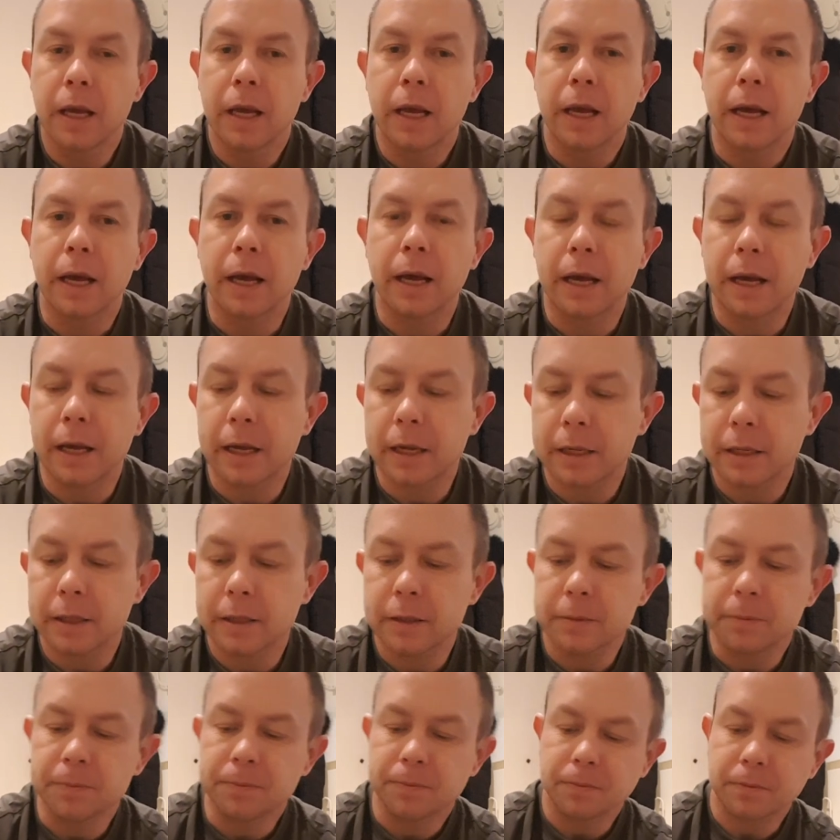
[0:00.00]
And
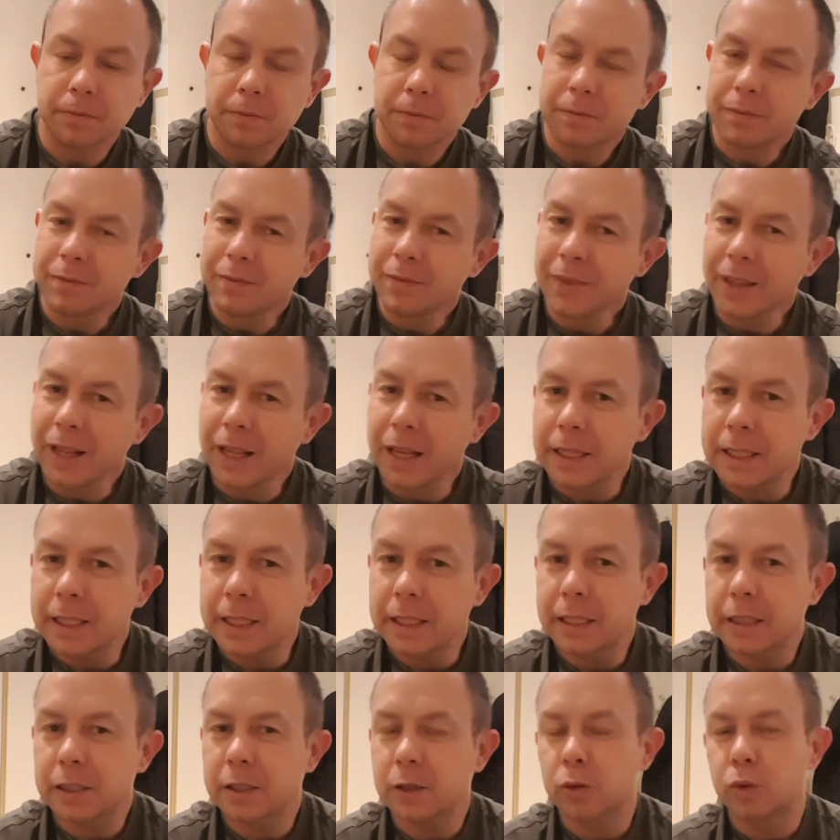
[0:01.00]
this
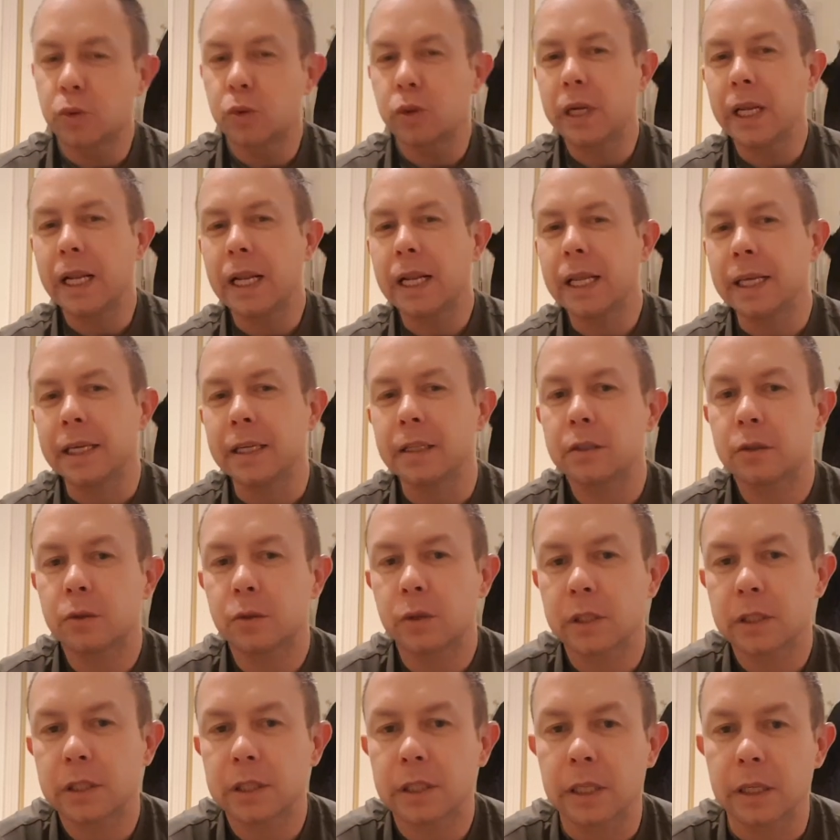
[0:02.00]
is really
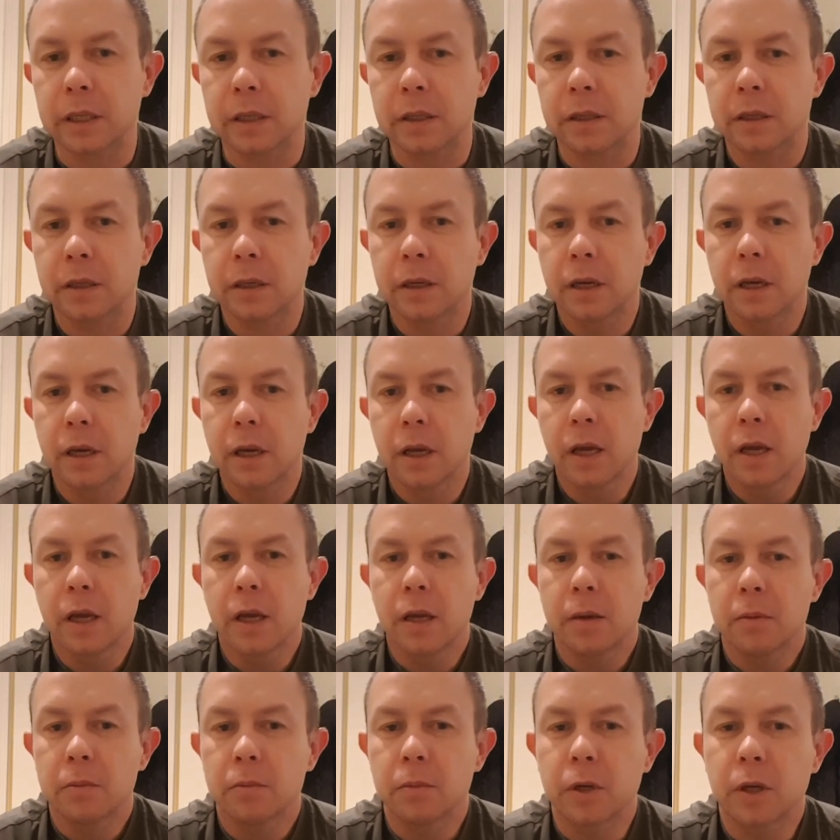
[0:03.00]
interesting
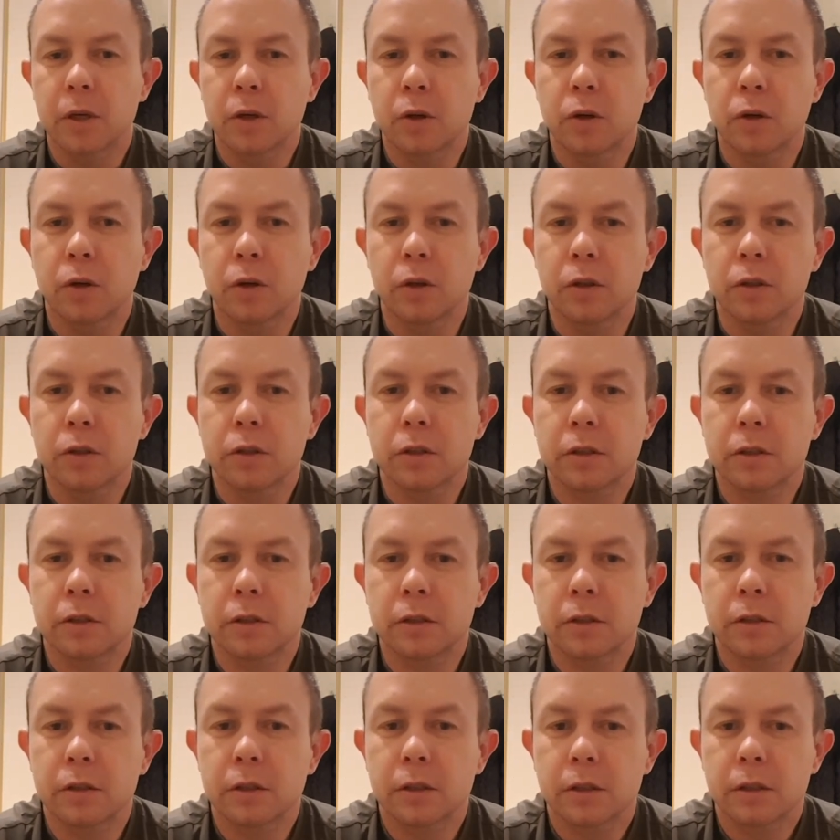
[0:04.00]
because